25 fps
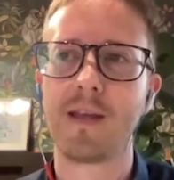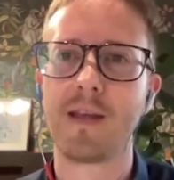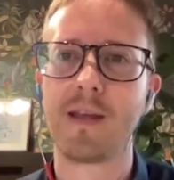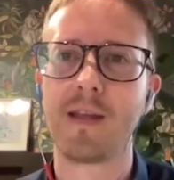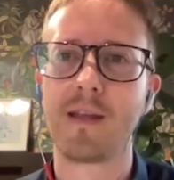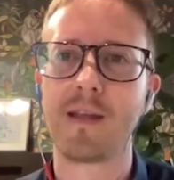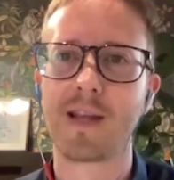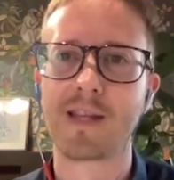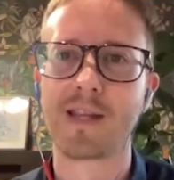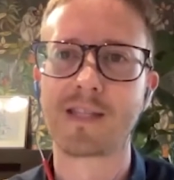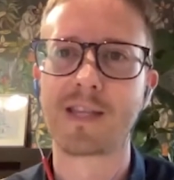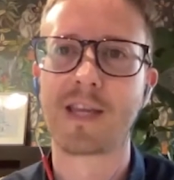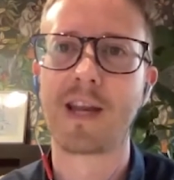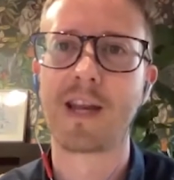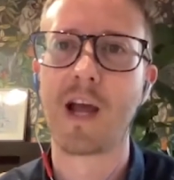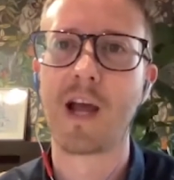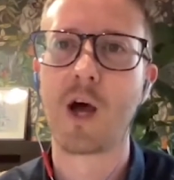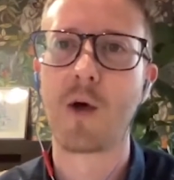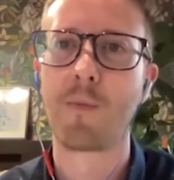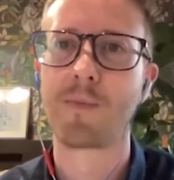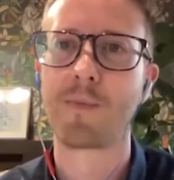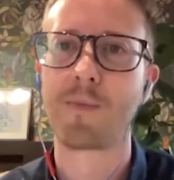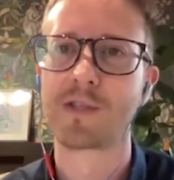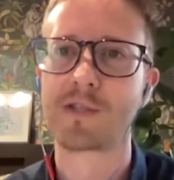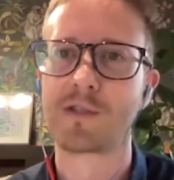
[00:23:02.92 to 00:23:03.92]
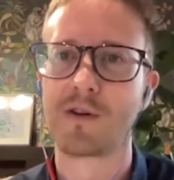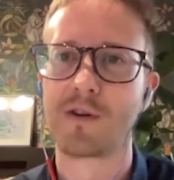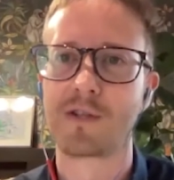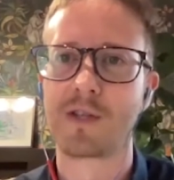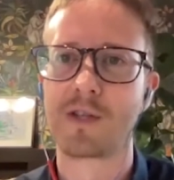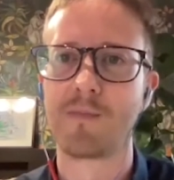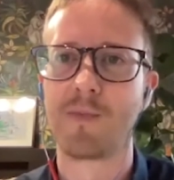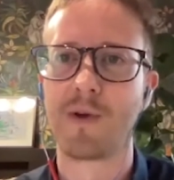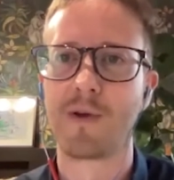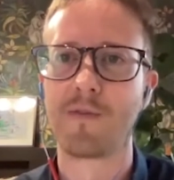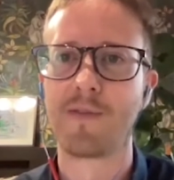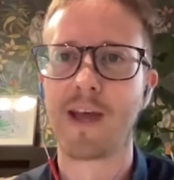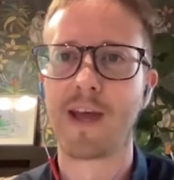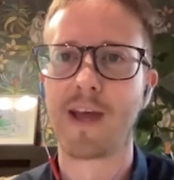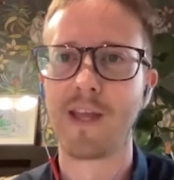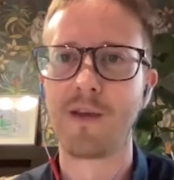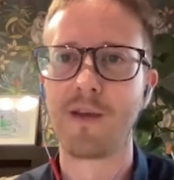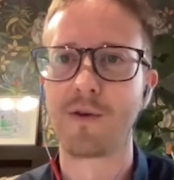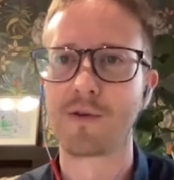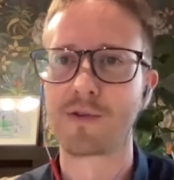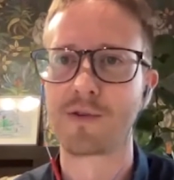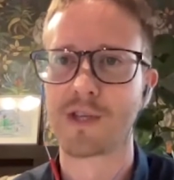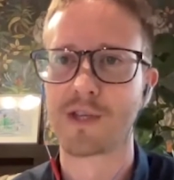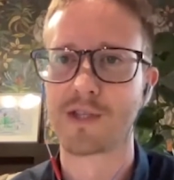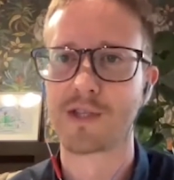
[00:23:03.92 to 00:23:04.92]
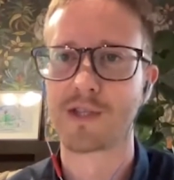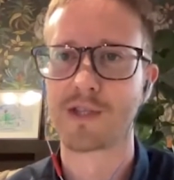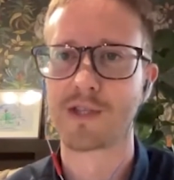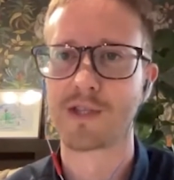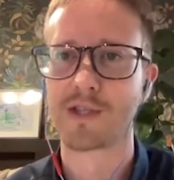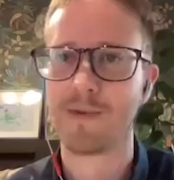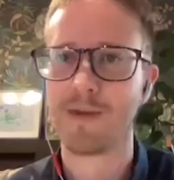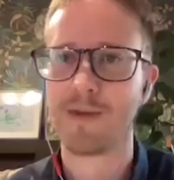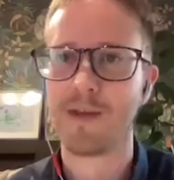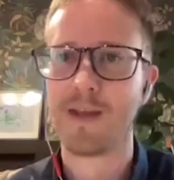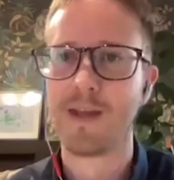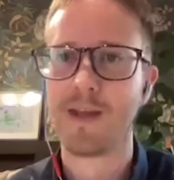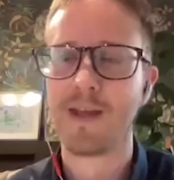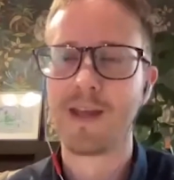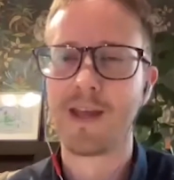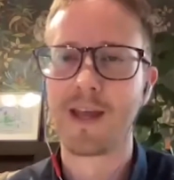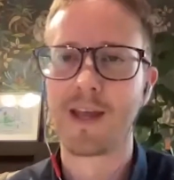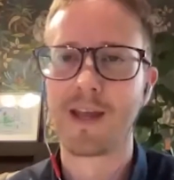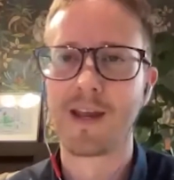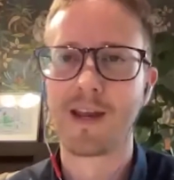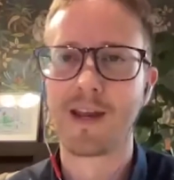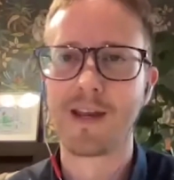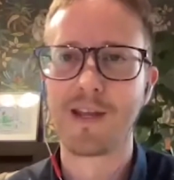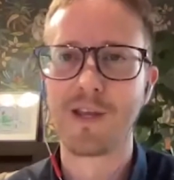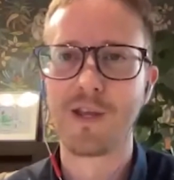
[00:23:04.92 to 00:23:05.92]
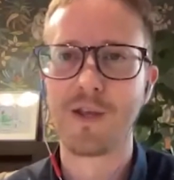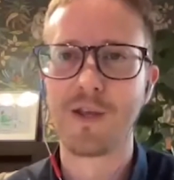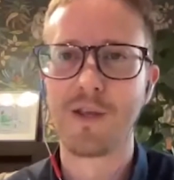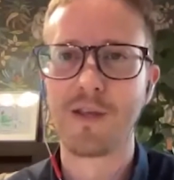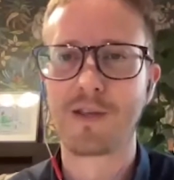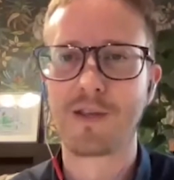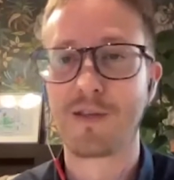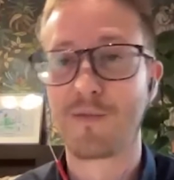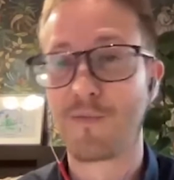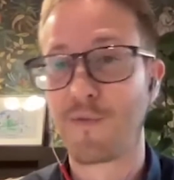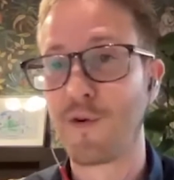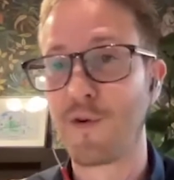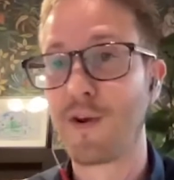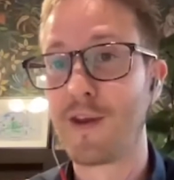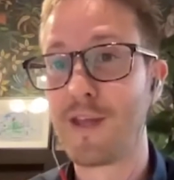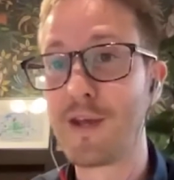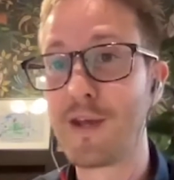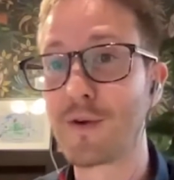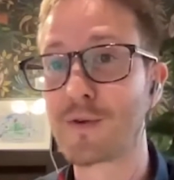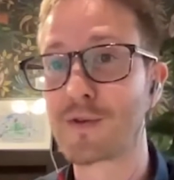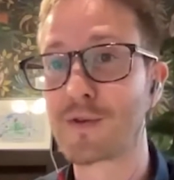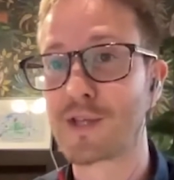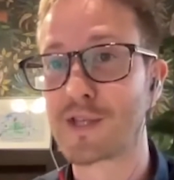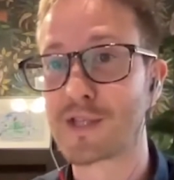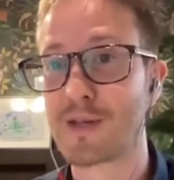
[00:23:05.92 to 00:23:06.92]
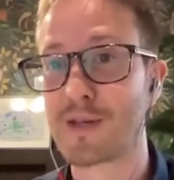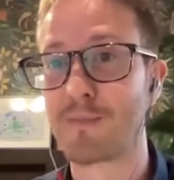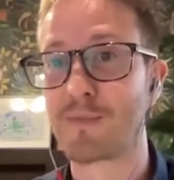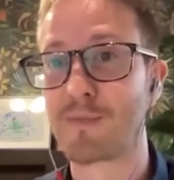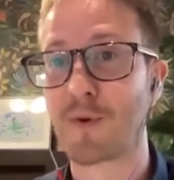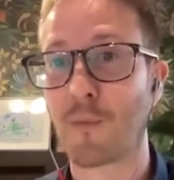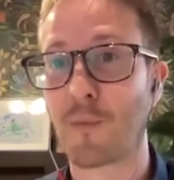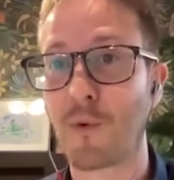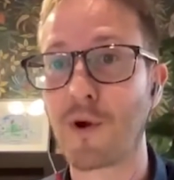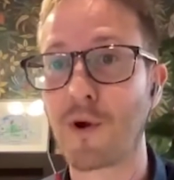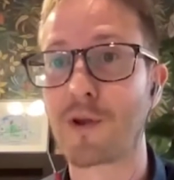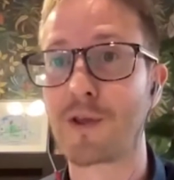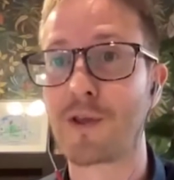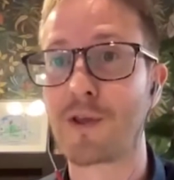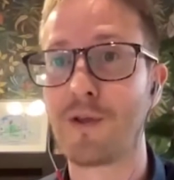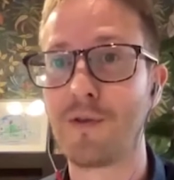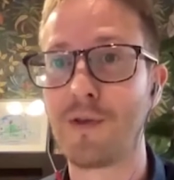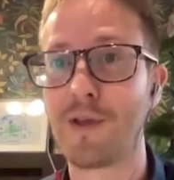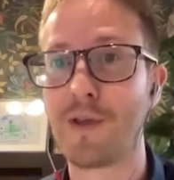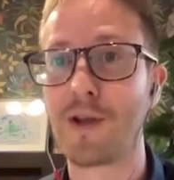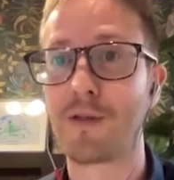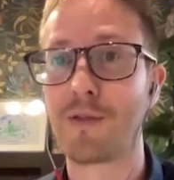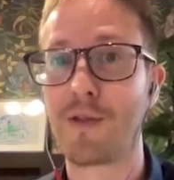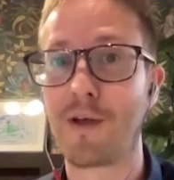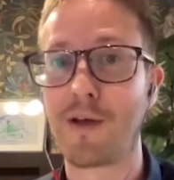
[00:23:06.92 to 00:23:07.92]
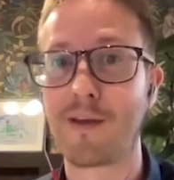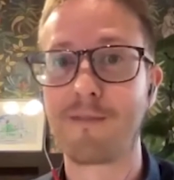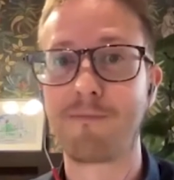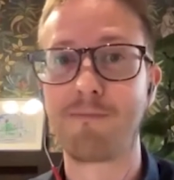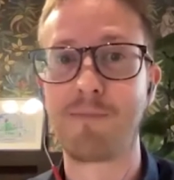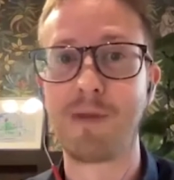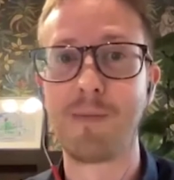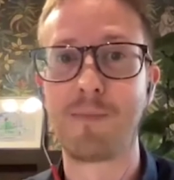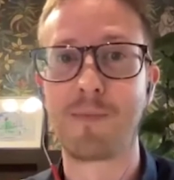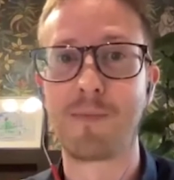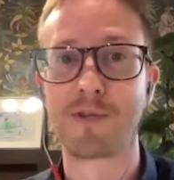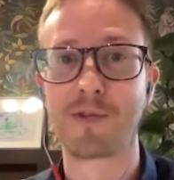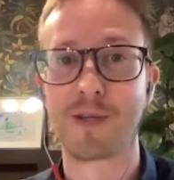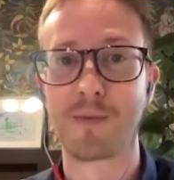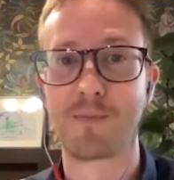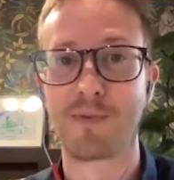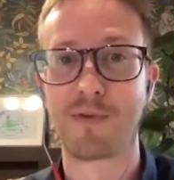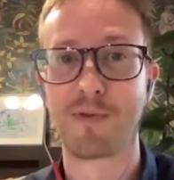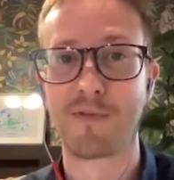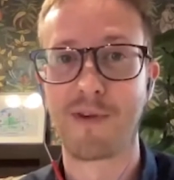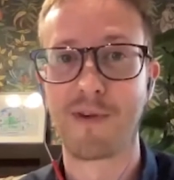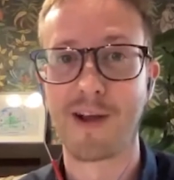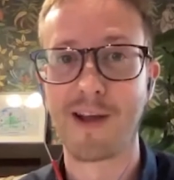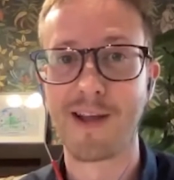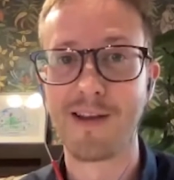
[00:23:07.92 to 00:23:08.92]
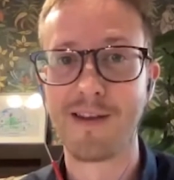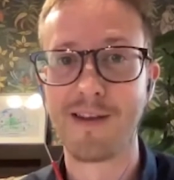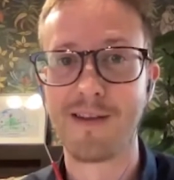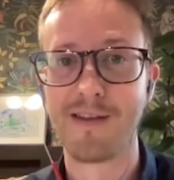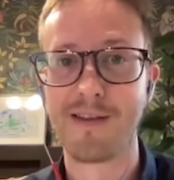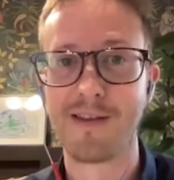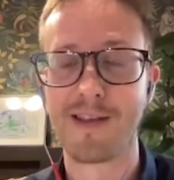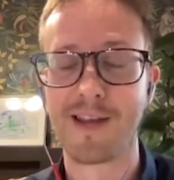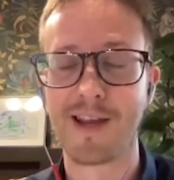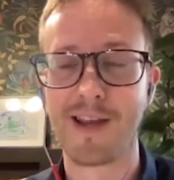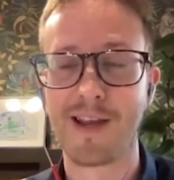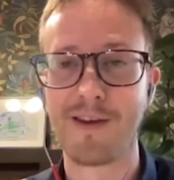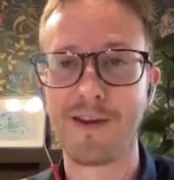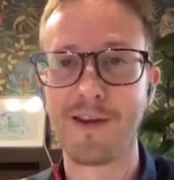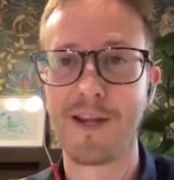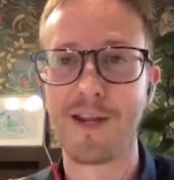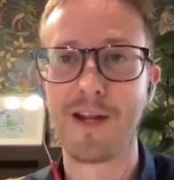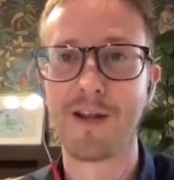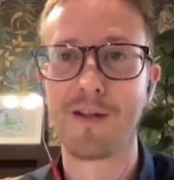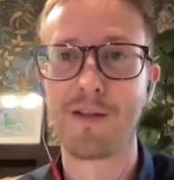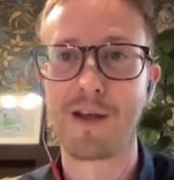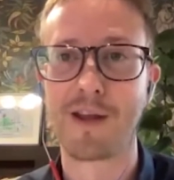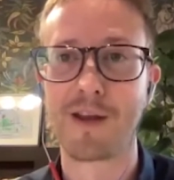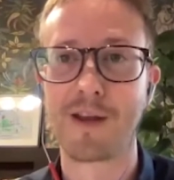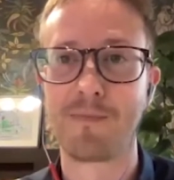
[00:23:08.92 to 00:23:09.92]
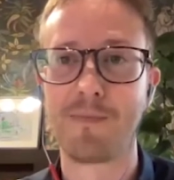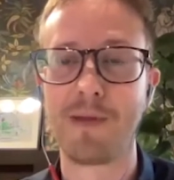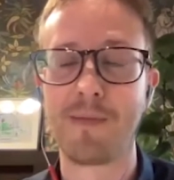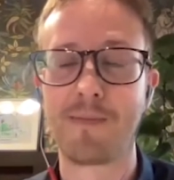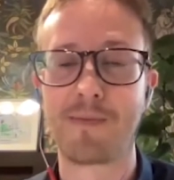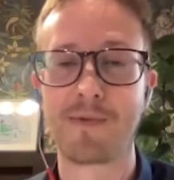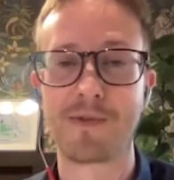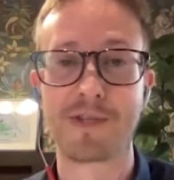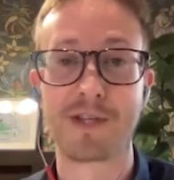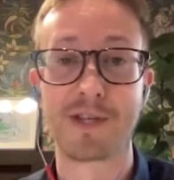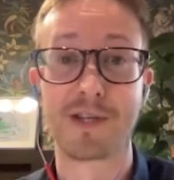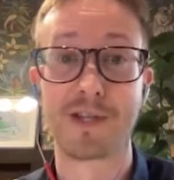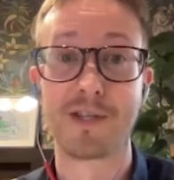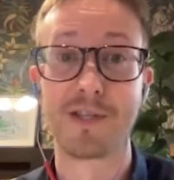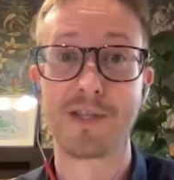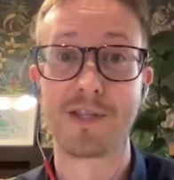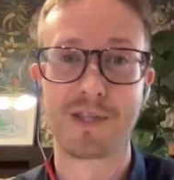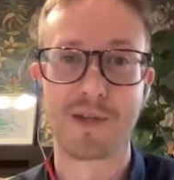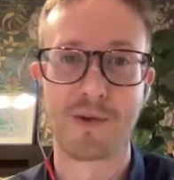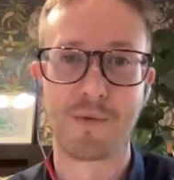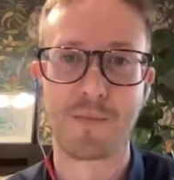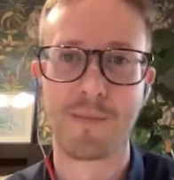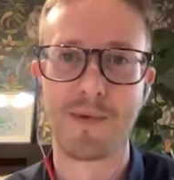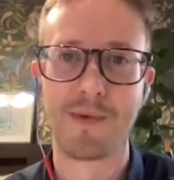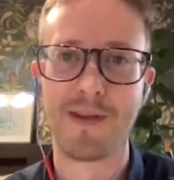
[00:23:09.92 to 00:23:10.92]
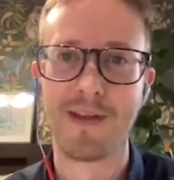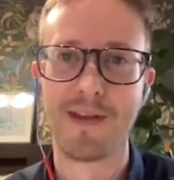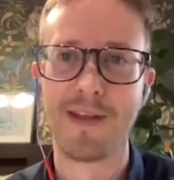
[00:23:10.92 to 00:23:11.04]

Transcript: that's going to help us start to build that ecosystem. And for an ecosystem to work, you need a lot of people to provide and you need a lot of people to consume.